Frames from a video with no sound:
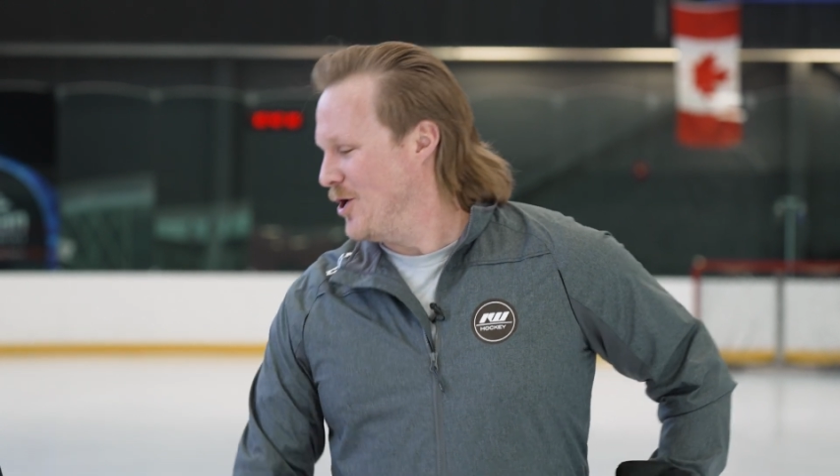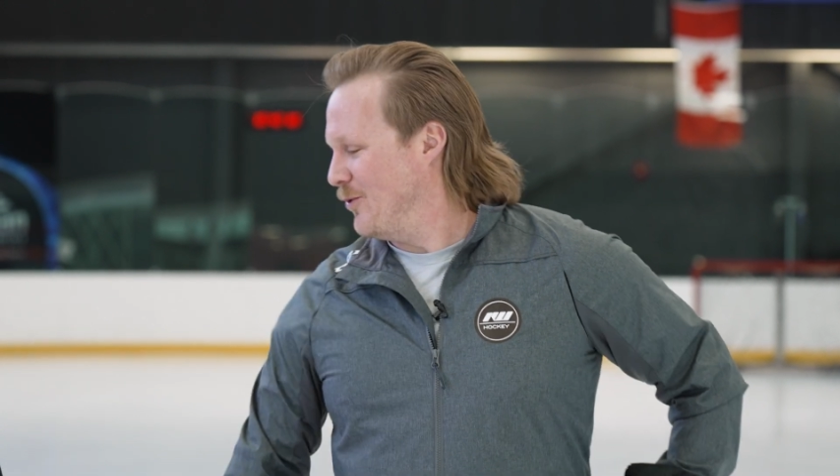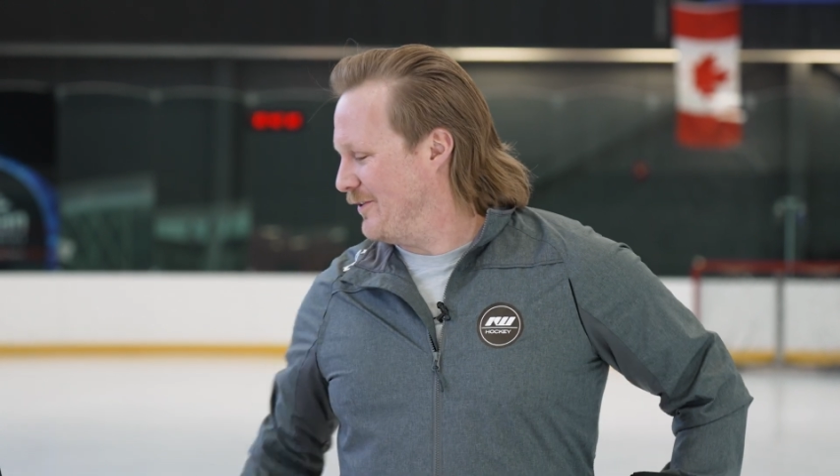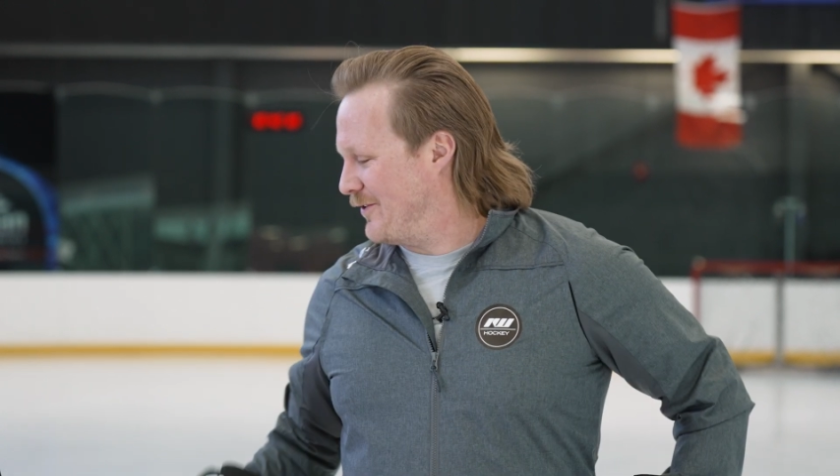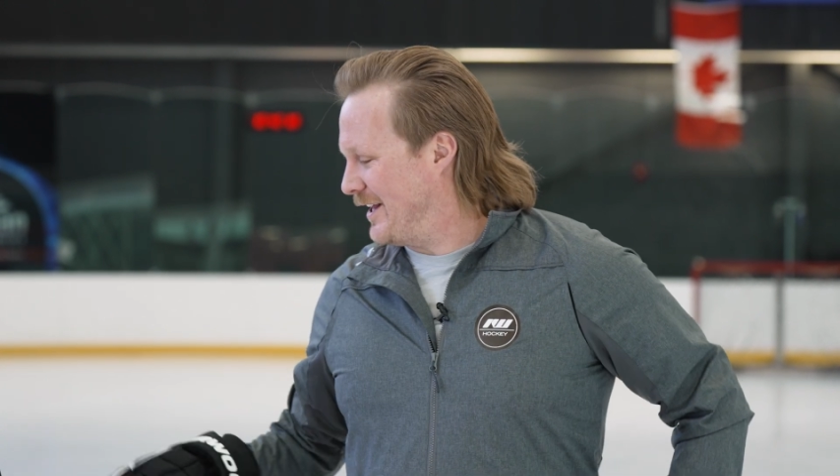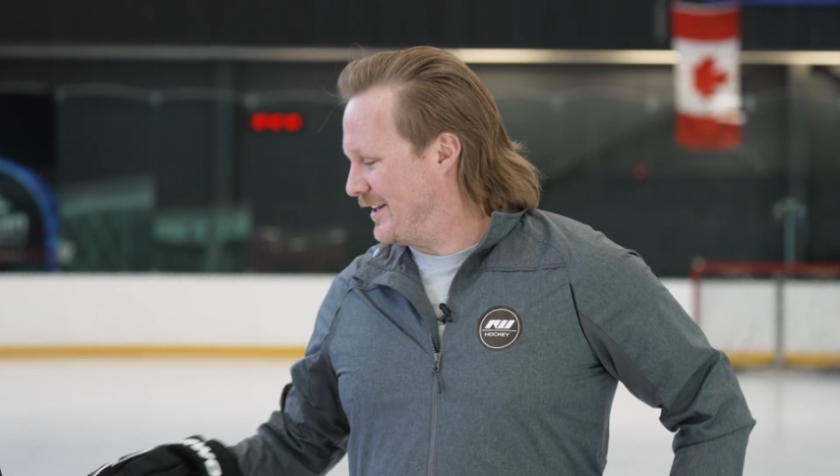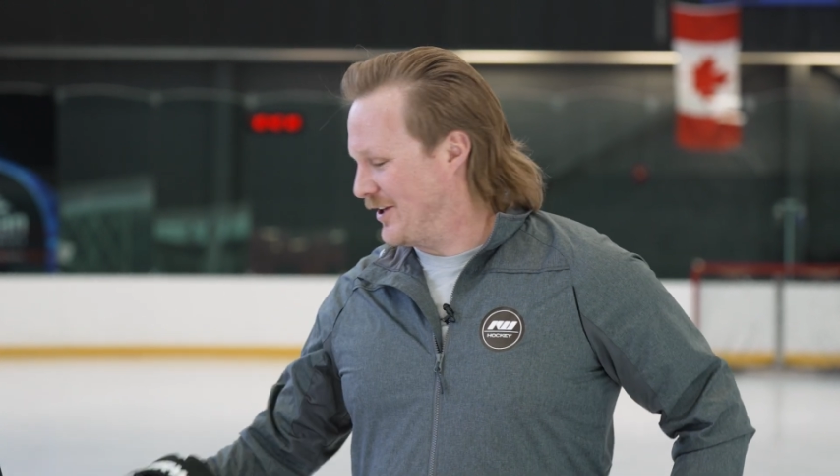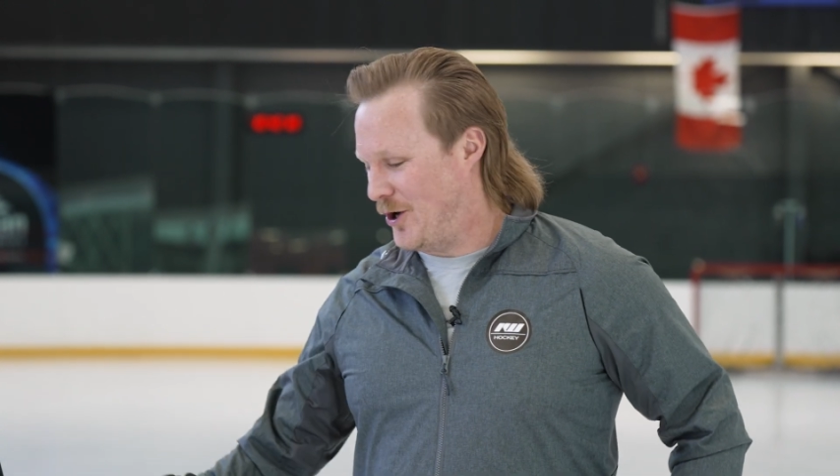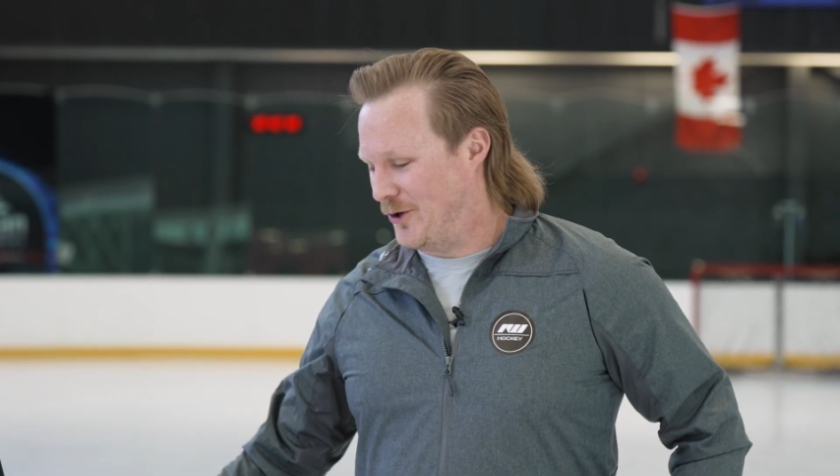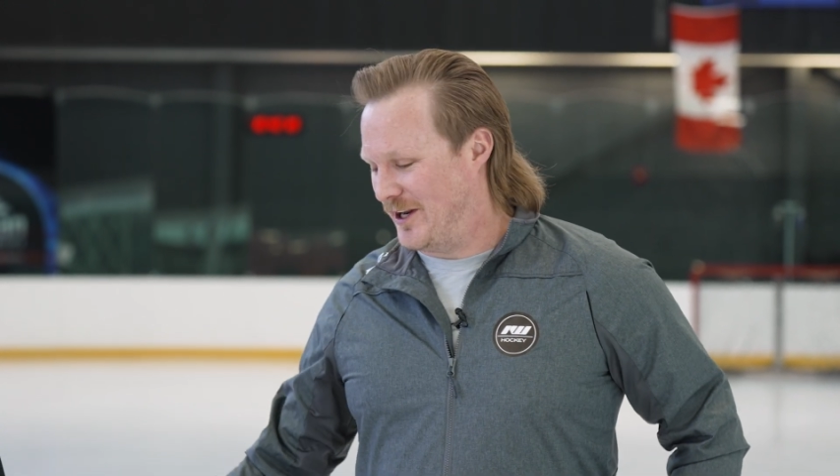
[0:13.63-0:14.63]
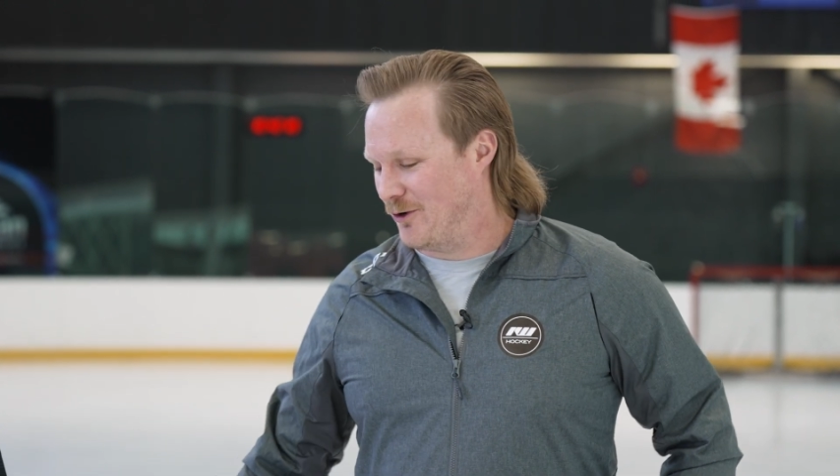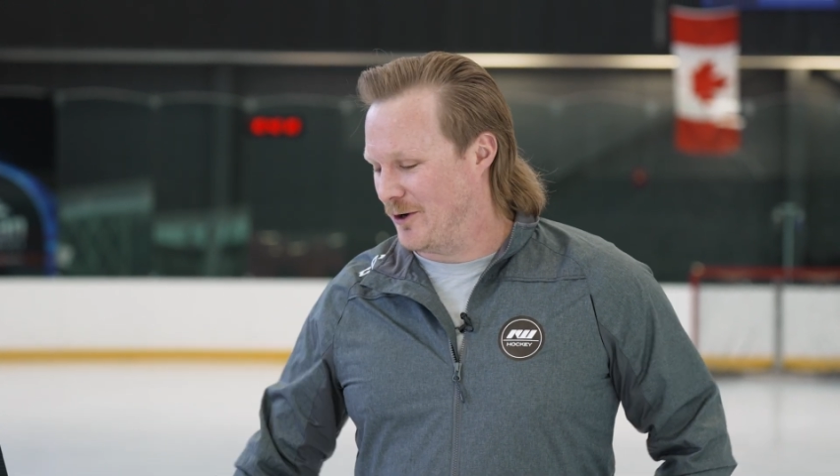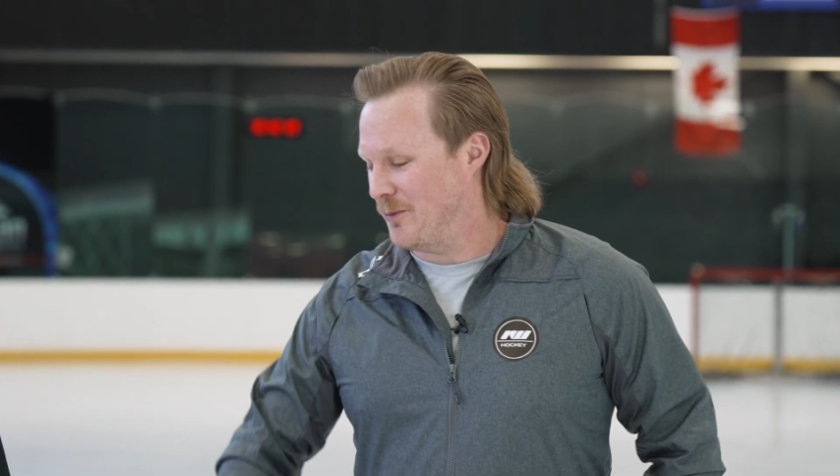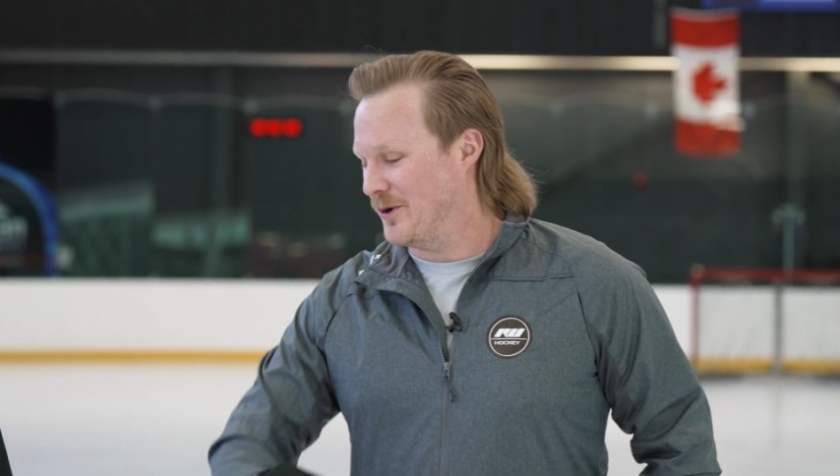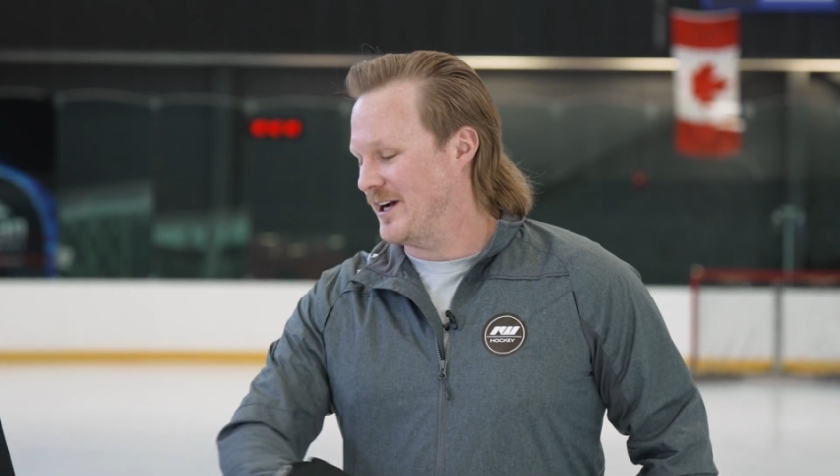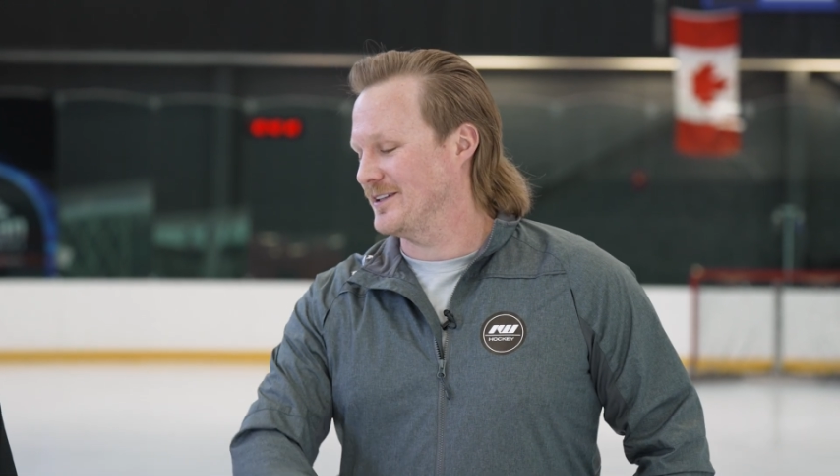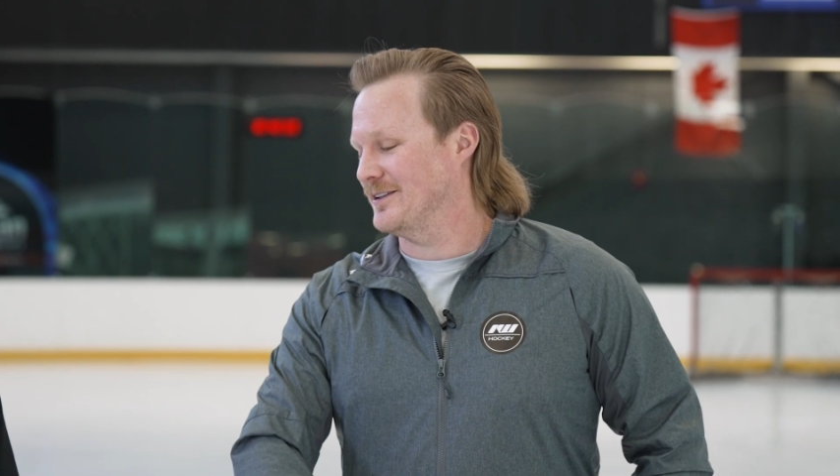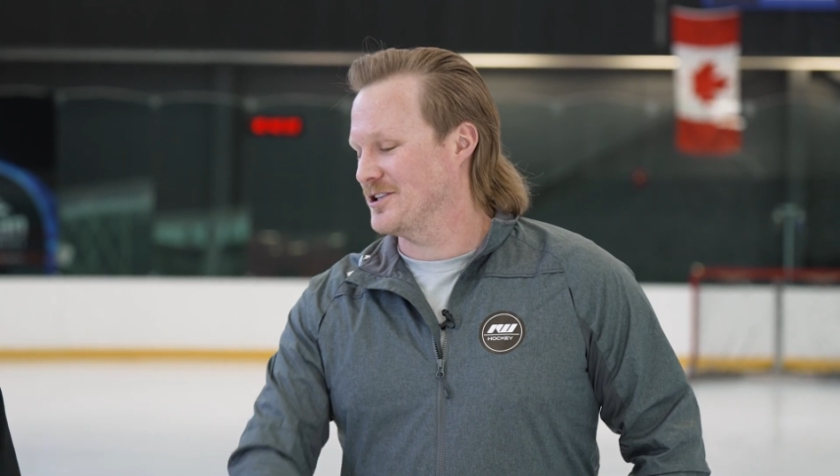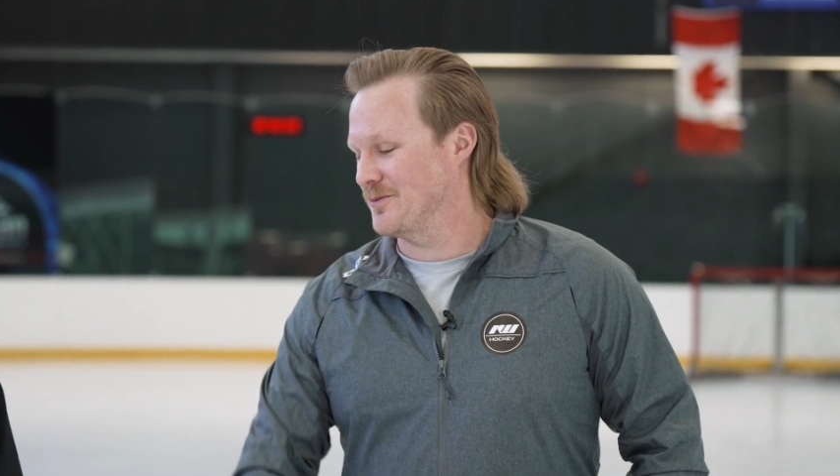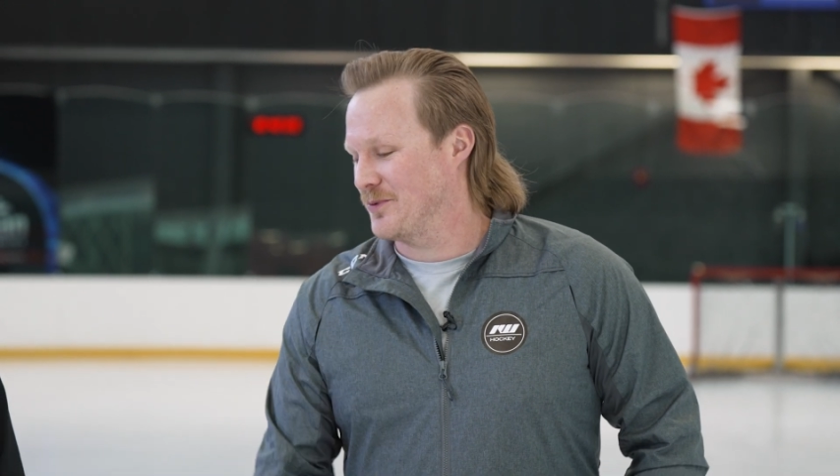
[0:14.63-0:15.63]
We've got the Code and Crip, we got the
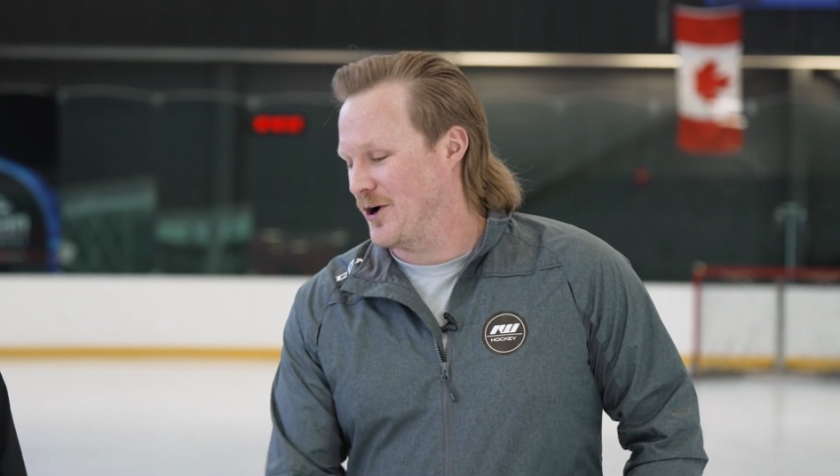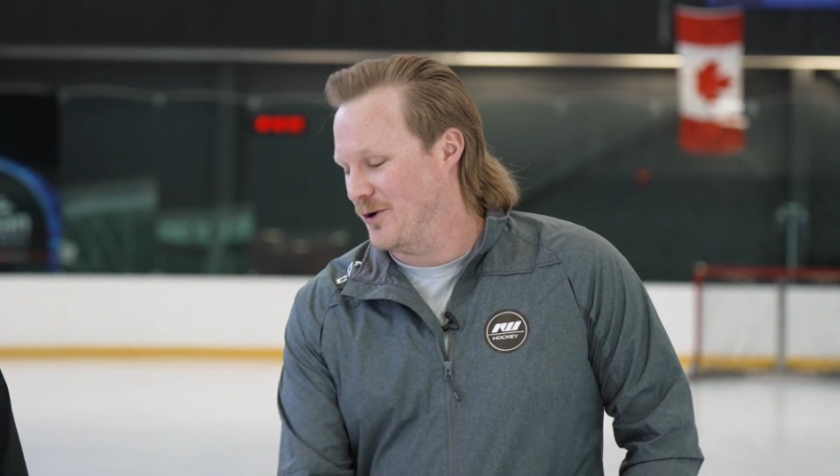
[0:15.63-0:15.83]
Legend Pro,